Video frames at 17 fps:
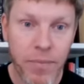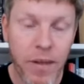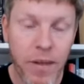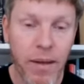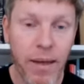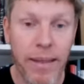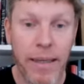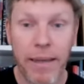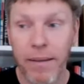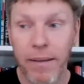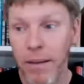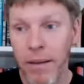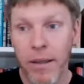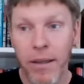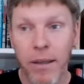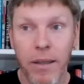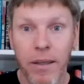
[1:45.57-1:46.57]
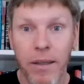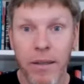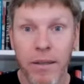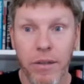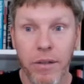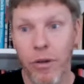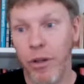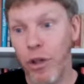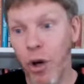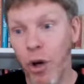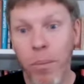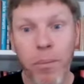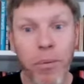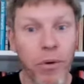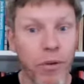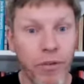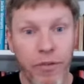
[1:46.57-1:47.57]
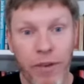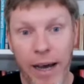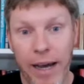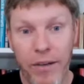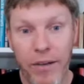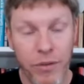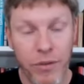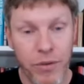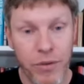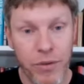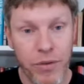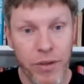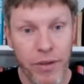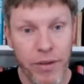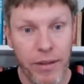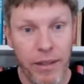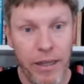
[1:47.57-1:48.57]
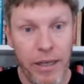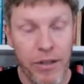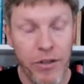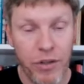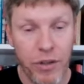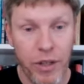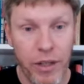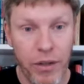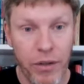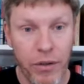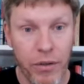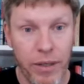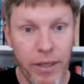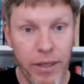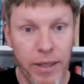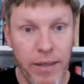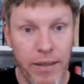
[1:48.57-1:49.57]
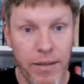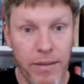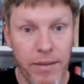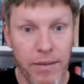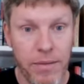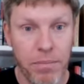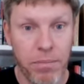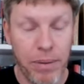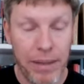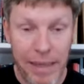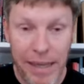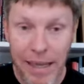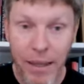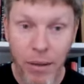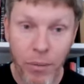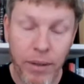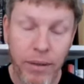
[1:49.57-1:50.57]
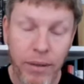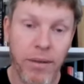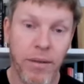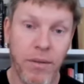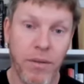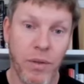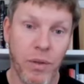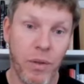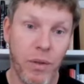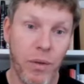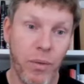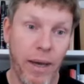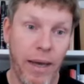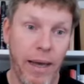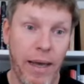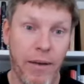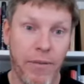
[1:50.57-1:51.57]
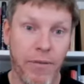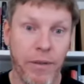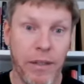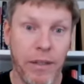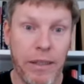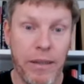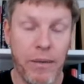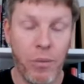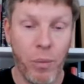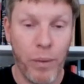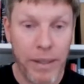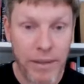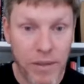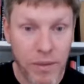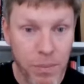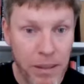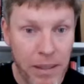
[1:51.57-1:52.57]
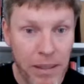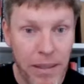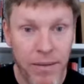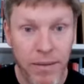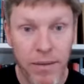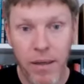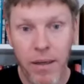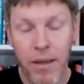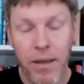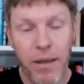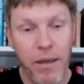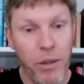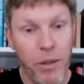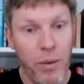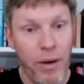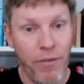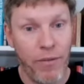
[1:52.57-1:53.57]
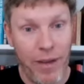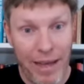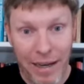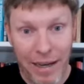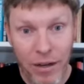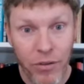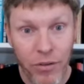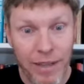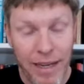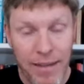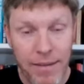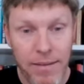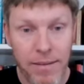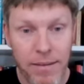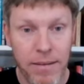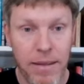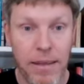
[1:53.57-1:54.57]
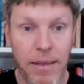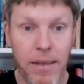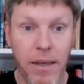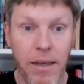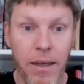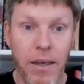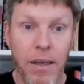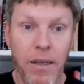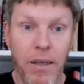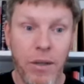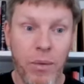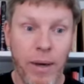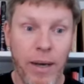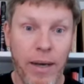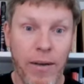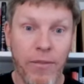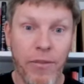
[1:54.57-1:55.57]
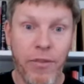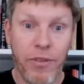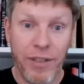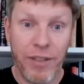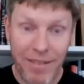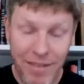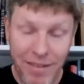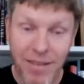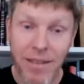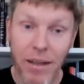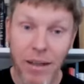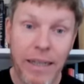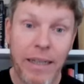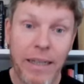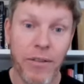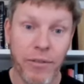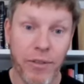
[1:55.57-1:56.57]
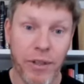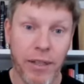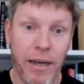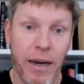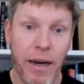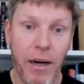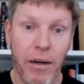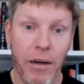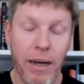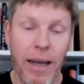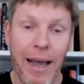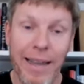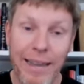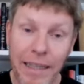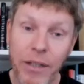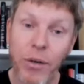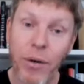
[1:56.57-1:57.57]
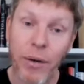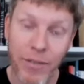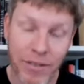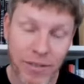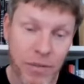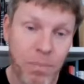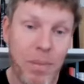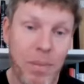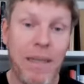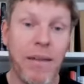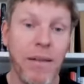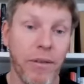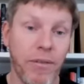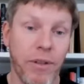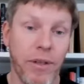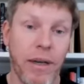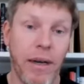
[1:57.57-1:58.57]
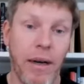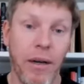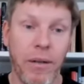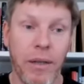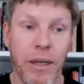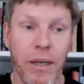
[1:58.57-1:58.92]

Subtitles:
And then there are a number of factors that the engineer is playing with. So you have the wind speed, you have air density, you have the design of the car, and then you have the speed of the car.